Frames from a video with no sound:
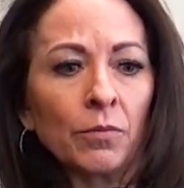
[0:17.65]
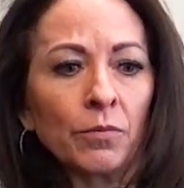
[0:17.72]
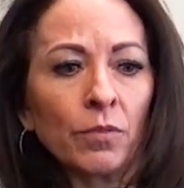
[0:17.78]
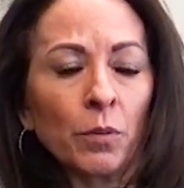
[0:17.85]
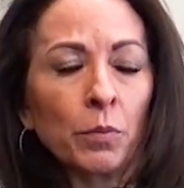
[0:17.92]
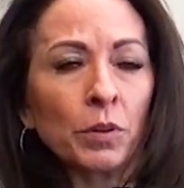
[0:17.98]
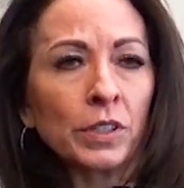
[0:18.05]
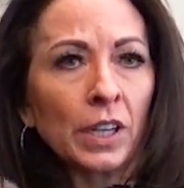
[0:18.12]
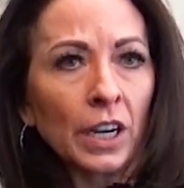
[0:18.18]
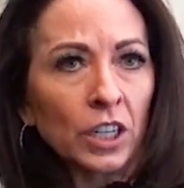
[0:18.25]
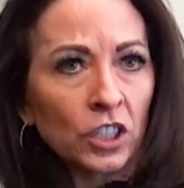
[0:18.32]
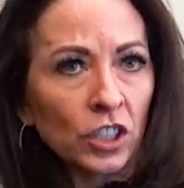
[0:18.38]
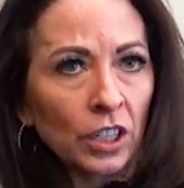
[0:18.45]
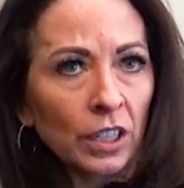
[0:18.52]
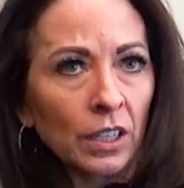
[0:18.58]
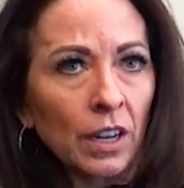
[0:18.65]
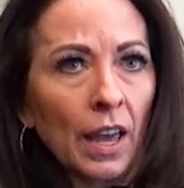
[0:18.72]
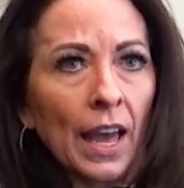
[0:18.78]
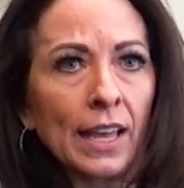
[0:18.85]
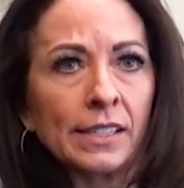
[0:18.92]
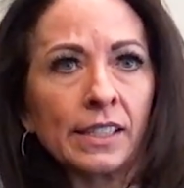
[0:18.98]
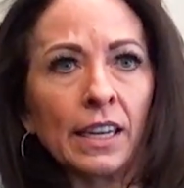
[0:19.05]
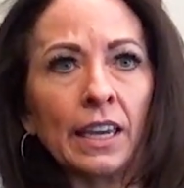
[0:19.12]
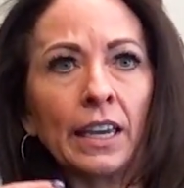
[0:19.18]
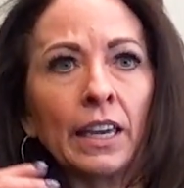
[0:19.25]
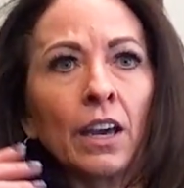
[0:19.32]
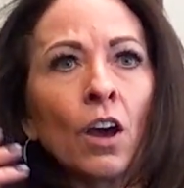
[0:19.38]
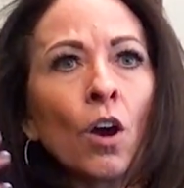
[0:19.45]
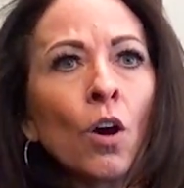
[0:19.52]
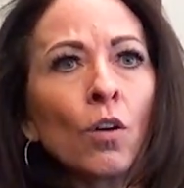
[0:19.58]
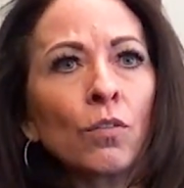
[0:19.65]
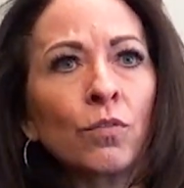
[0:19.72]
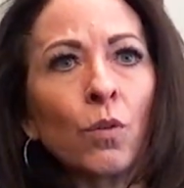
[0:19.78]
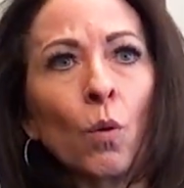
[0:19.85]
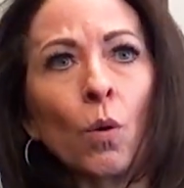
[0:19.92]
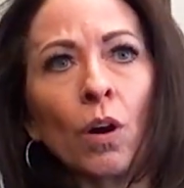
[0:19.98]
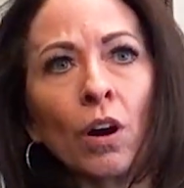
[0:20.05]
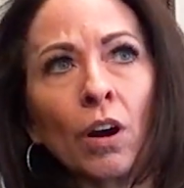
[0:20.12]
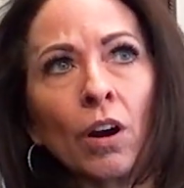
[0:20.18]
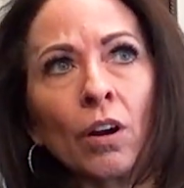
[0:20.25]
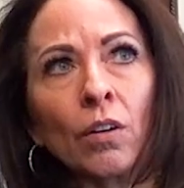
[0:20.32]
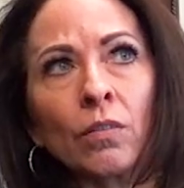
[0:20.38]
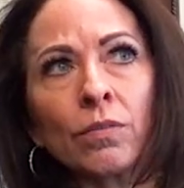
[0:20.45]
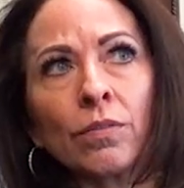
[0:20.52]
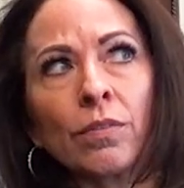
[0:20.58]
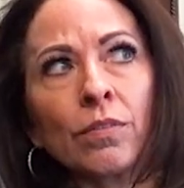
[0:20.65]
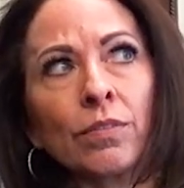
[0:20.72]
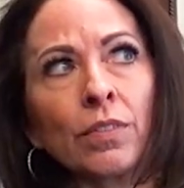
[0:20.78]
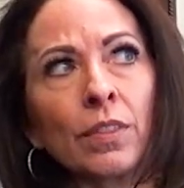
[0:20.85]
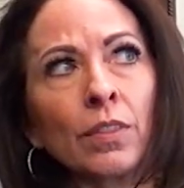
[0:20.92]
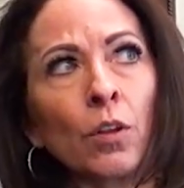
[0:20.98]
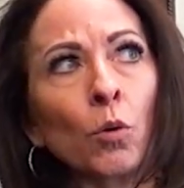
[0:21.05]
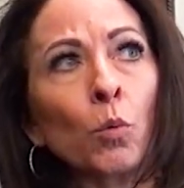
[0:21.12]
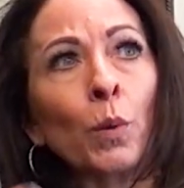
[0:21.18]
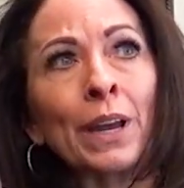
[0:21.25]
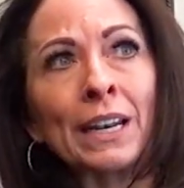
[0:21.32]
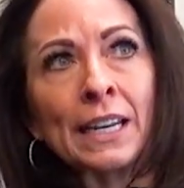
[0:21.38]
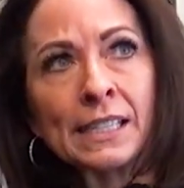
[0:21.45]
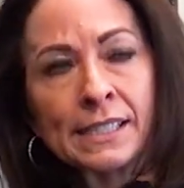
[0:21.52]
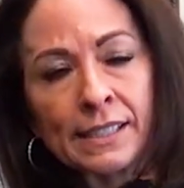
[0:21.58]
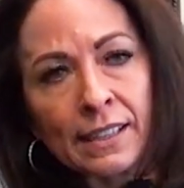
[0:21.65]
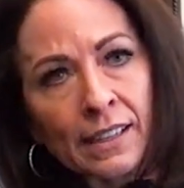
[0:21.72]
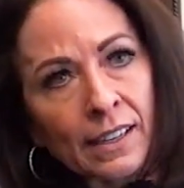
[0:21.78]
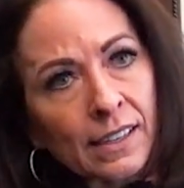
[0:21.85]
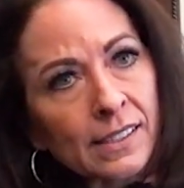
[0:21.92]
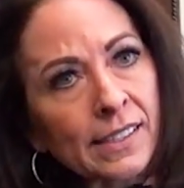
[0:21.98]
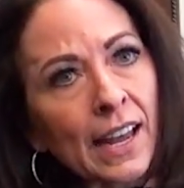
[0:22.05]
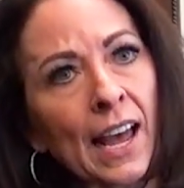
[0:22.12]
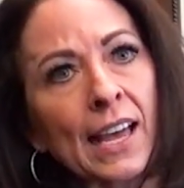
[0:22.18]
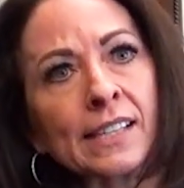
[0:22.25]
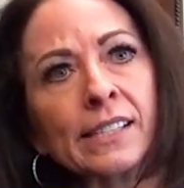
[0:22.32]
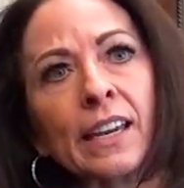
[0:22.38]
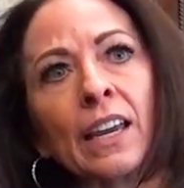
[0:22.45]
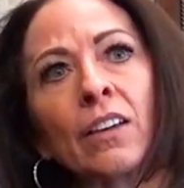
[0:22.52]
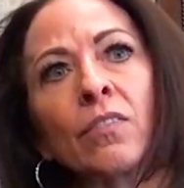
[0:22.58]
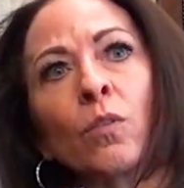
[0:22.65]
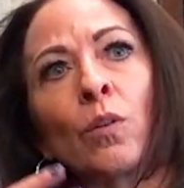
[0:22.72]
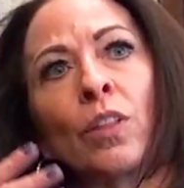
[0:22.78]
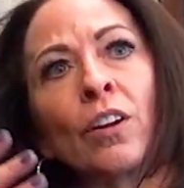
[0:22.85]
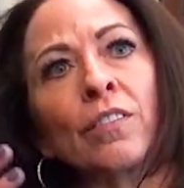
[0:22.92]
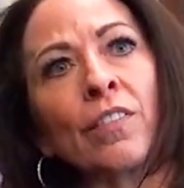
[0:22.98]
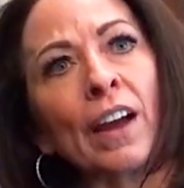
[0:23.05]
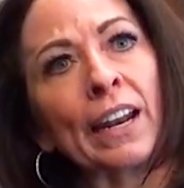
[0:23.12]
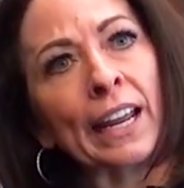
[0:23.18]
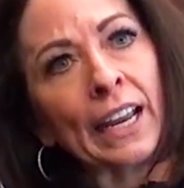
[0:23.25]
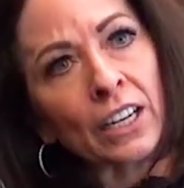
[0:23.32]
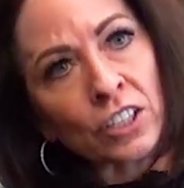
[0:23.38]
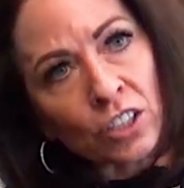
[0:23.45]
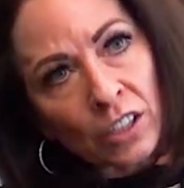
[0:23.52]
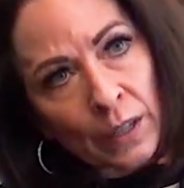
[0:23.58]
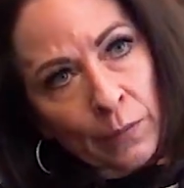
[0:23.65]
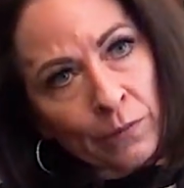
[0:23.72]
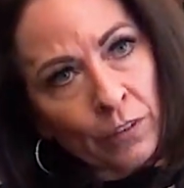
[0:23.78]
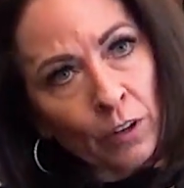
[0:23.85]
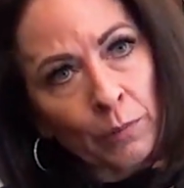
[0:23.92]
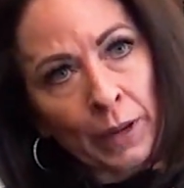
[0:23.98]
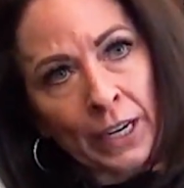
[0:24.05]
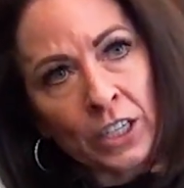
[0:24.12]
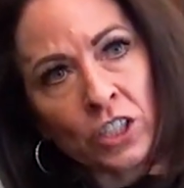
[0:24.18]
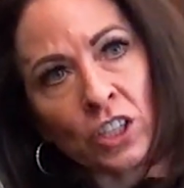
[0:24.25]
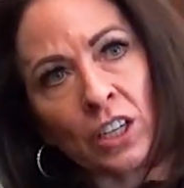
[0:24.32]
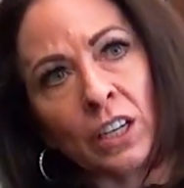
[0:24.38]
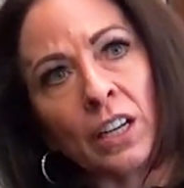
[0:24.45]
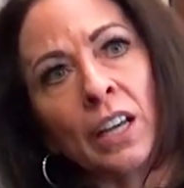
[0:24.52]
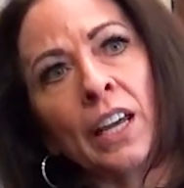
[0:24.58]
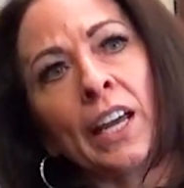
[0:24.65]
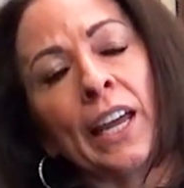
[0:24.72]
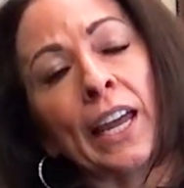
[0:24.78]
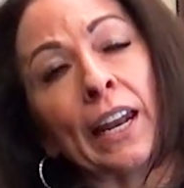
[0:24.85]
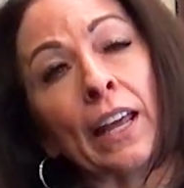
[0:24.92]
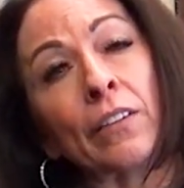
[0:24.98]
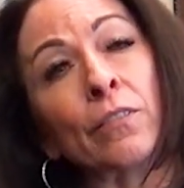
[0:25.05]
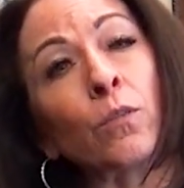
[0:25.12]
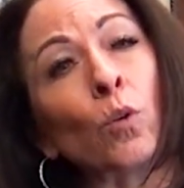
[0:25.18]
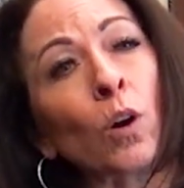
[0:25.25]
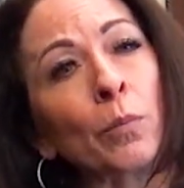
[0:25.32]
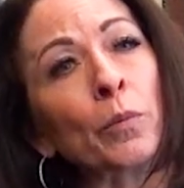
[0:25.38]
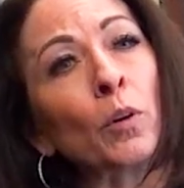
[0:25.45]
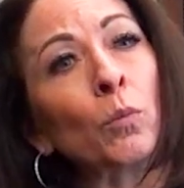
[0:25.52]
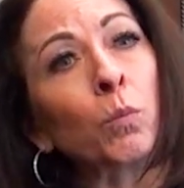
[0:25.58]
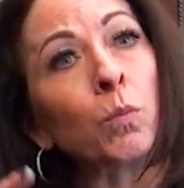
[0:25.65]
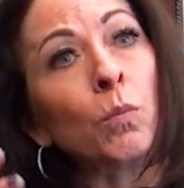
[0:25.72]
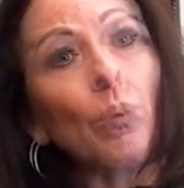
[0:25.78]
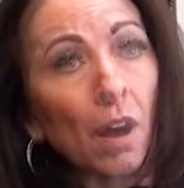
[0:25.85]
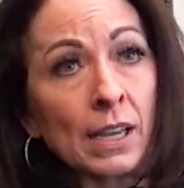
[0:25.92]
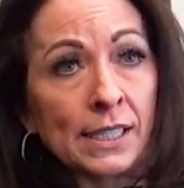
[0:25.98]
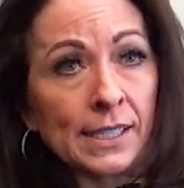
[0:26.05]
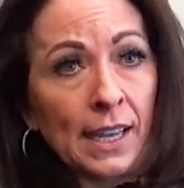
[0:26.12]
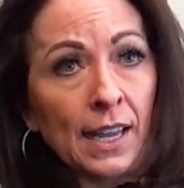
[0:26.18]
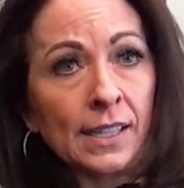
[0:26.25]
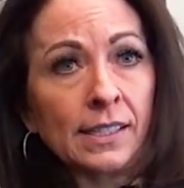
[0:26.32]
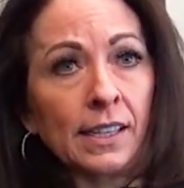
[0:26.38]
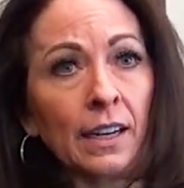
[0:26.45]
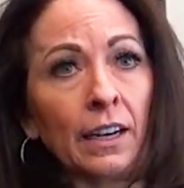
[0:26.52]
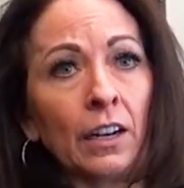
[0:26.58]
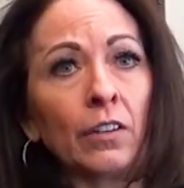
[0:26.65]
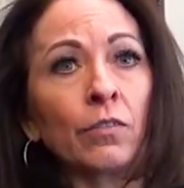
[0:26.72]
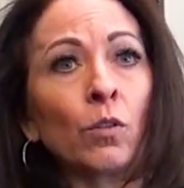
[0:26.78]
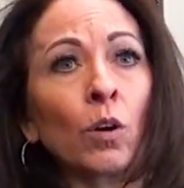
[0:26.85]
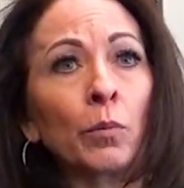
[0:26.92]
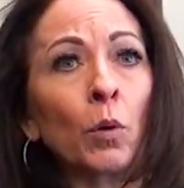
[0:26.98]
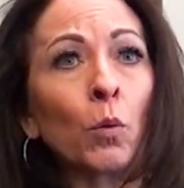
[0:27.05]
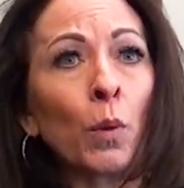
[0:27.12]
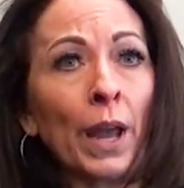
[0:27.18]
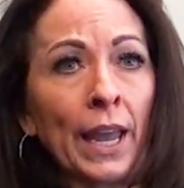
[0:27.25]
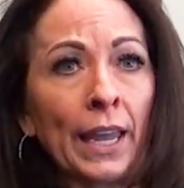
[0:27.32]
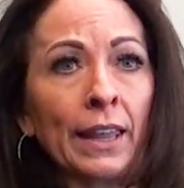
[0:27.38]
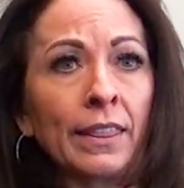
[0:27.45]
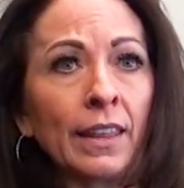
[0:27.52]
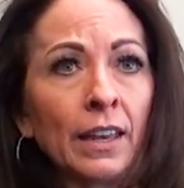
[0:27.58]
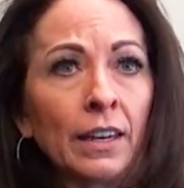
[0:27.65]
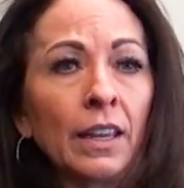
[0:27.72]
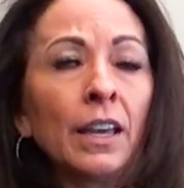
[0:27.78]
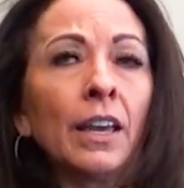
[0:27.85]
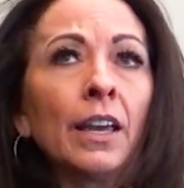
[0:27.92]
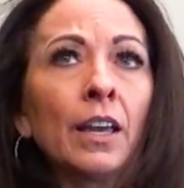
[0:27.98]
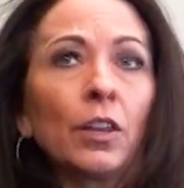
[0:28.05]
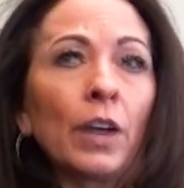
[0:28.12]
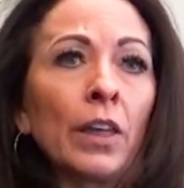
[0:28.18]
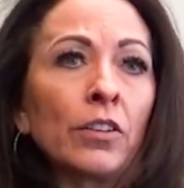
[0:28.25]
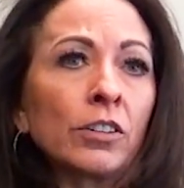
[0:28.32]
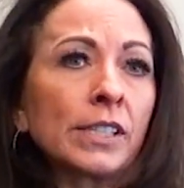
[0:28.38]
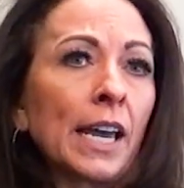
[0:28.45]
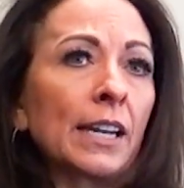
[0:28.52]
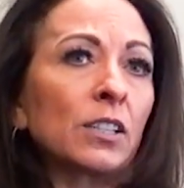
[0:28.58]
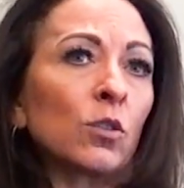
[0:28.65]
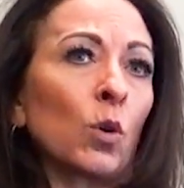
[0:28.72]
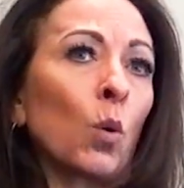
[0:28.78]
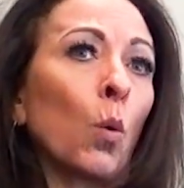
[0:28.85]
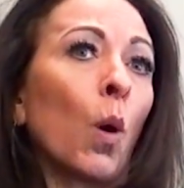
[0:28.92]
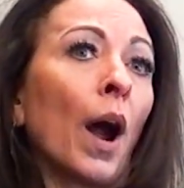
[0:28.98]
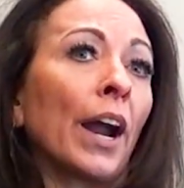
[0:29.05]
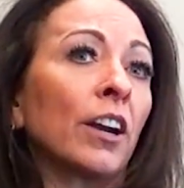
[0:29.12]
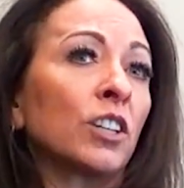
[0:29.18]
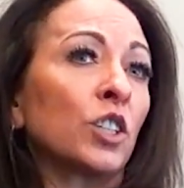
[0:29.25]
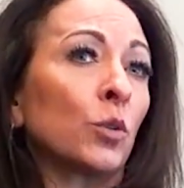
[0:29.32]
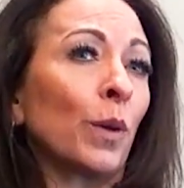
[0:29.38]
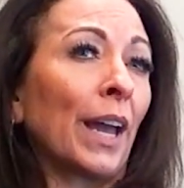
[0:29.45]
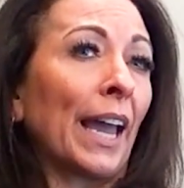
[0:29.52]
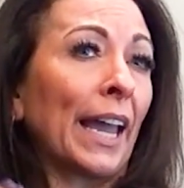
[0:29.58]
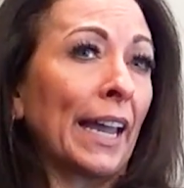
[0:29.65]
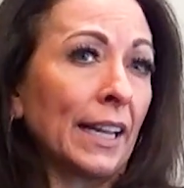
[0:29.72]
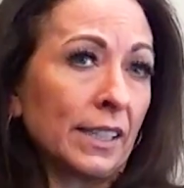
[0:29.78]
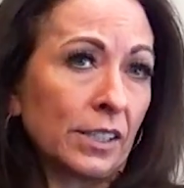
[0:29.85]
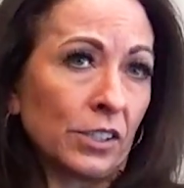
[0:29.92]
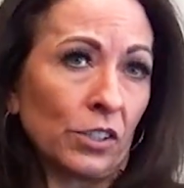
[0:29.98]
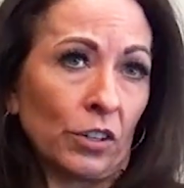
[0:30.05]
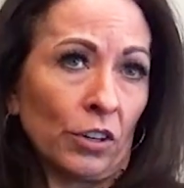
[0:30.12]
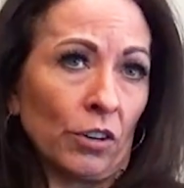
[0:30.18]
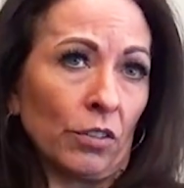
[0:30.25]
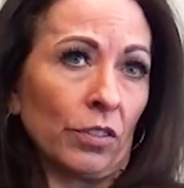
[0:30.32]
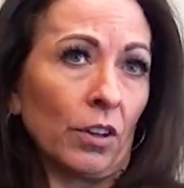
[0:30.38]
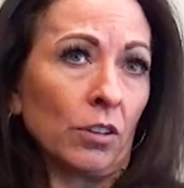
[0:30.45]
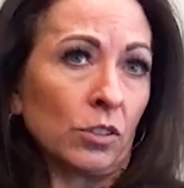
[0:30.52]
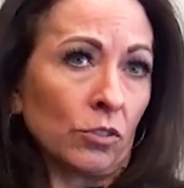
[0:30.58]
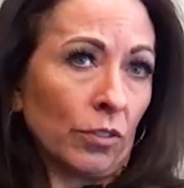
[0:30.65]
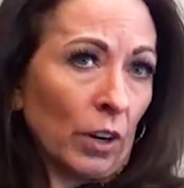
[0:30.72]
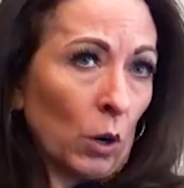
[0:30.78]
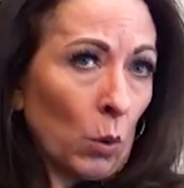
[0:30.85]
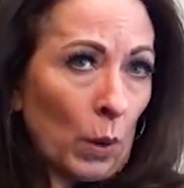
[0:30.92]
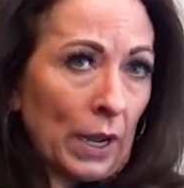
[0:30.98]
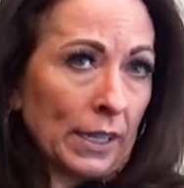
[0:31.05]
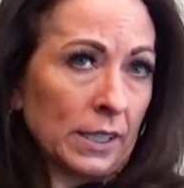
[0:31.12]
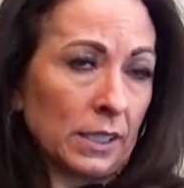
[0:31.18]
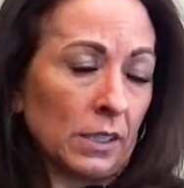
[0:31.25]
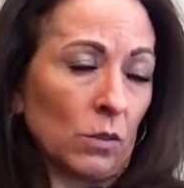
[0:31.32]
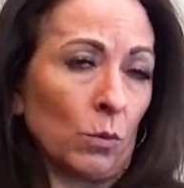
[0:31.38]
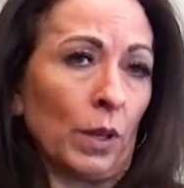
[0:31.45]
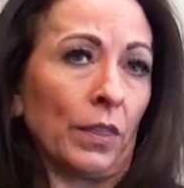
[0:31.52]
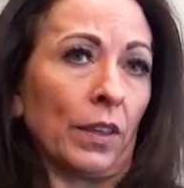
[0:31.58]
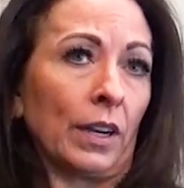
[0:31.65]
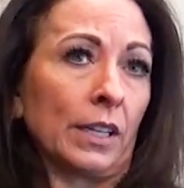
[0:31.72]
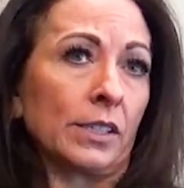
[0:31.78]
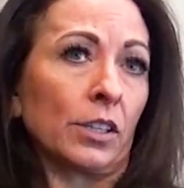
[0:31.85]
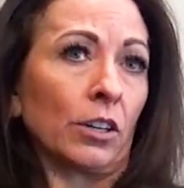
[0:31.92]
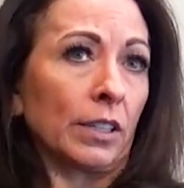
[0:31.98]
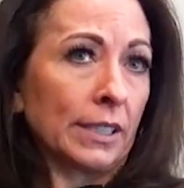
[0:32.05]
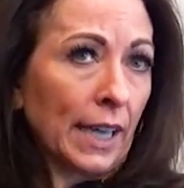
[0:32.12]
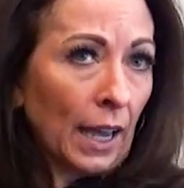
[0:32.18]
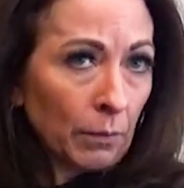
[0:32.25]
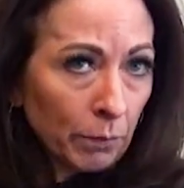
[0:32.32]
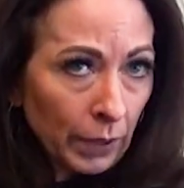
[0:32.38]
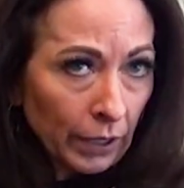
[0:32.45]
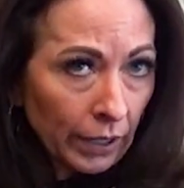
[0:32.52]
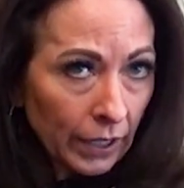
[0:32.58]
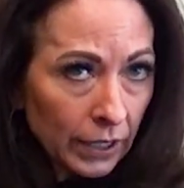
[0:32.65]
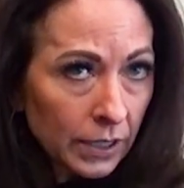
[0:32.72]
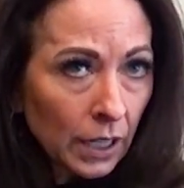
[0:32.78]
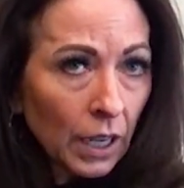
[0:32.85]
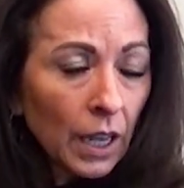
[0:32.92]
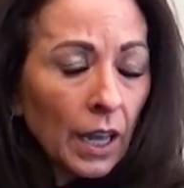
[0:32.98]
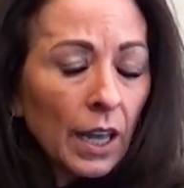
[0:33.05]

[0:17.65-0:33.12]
for production, asking for their witness list, asking for their financial information in a formal process and in a formal way that the other side is required to answer those requests within a certain time period.